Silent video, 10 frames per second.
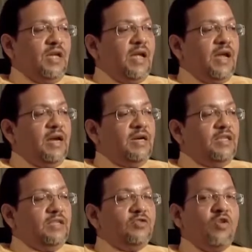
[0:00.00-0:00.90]

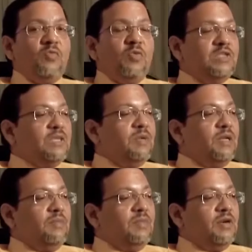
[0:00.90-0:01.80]
and this is all
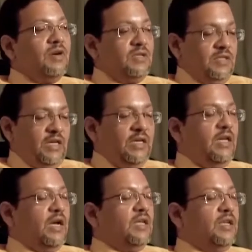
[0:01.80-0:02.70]
possible because
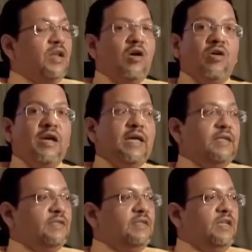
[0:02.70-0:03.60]
India now
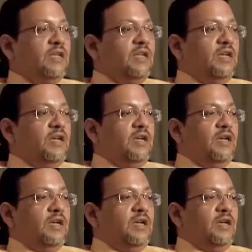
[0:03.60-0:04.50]
has
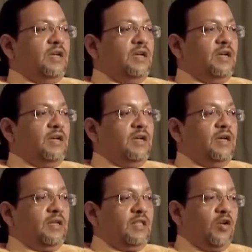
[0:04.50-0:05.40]

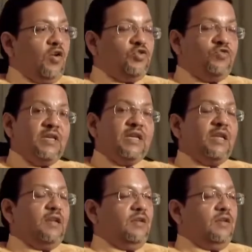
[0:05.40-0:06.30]
the launch
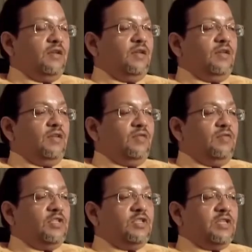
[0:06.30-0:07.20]
vehicle
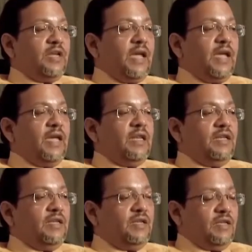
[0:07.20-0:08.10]
which
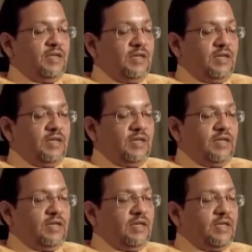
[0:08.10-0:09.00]
can
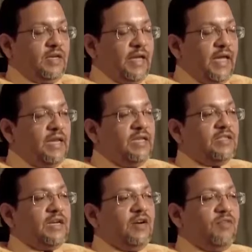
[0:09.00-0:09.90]
carry
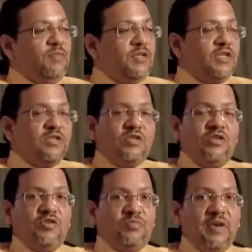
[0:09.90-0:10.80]
this kind of missions
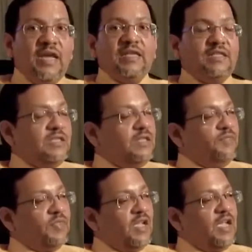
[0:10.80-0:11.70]
into space,
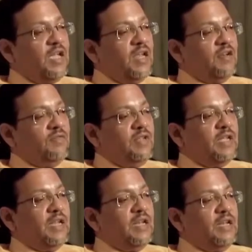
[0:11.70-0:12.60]
and we
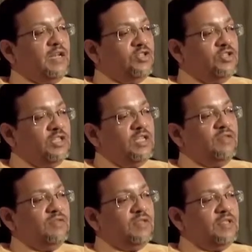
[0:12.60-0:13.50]
can
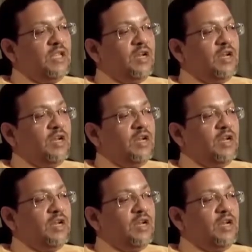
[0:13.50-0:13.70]
achieve the